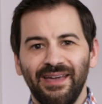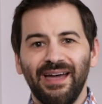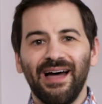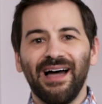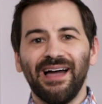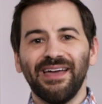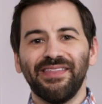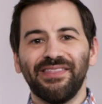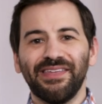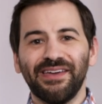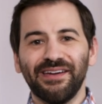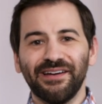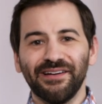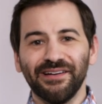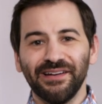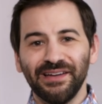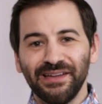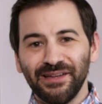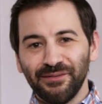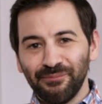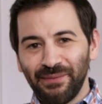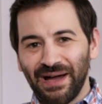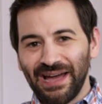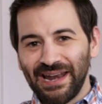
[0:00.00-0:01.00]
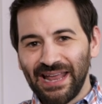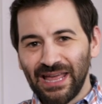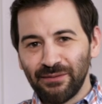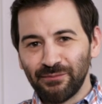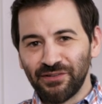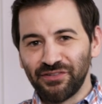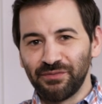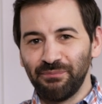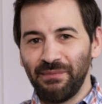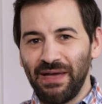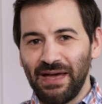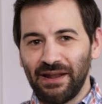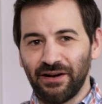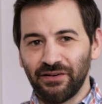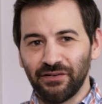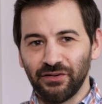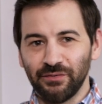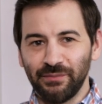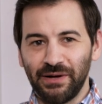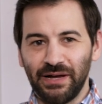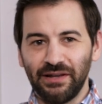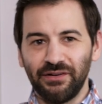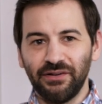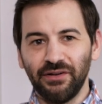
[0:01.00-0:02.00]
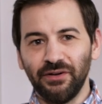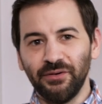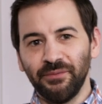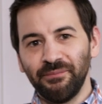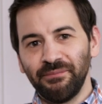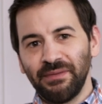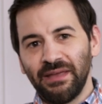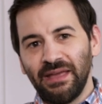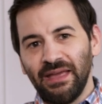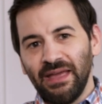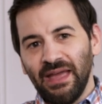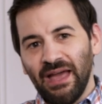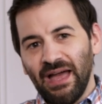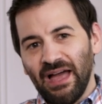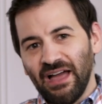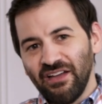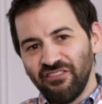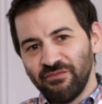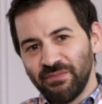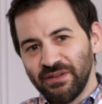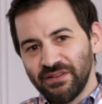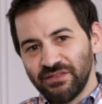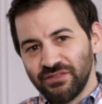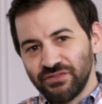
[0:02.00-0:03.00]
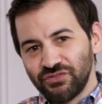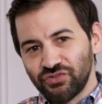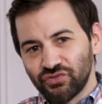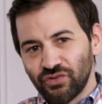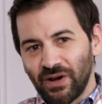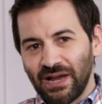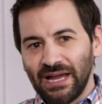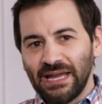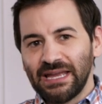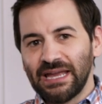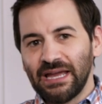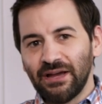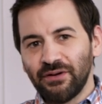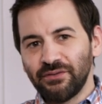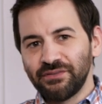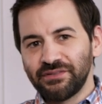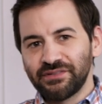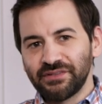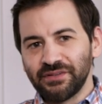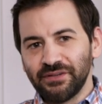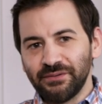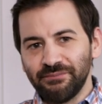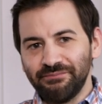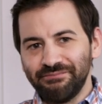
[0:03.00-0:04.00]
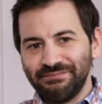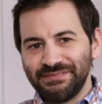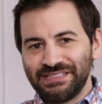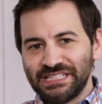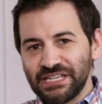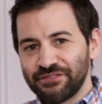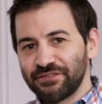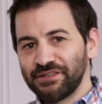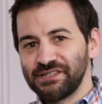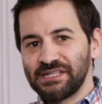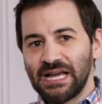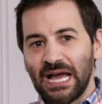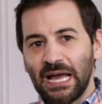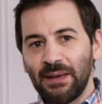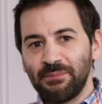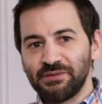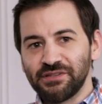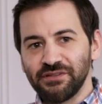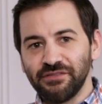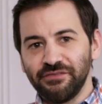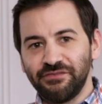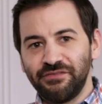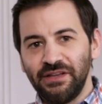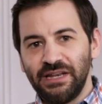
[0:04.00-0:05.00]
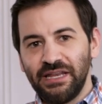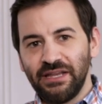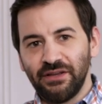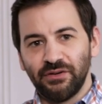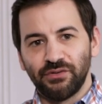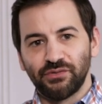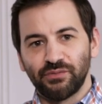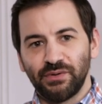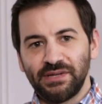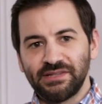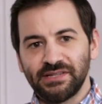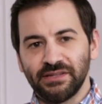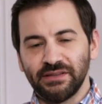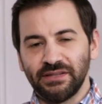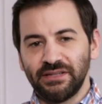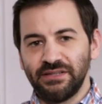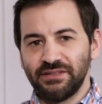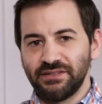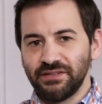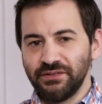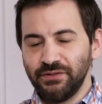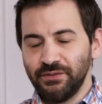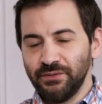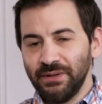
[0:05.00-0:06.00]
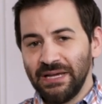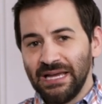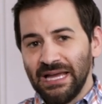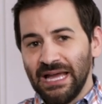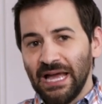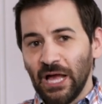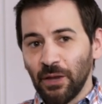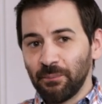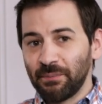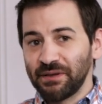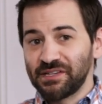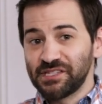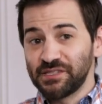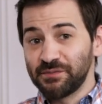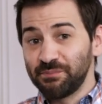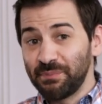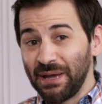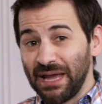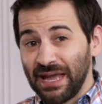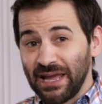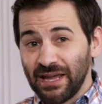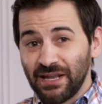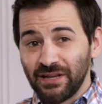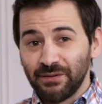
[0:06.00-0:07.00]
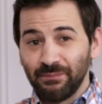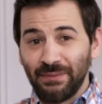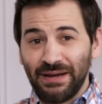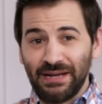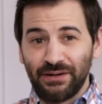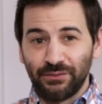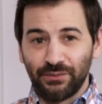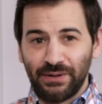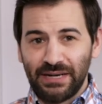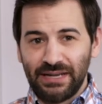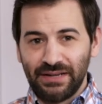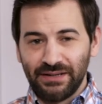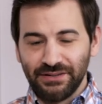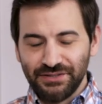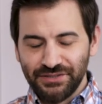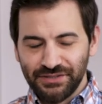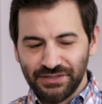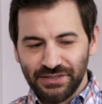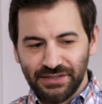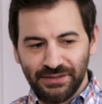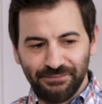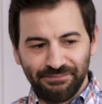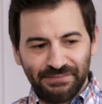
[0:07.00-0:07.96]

Hi there, my name is Matt Aromando. I've been trying out some different types of videos recently to help expand my range.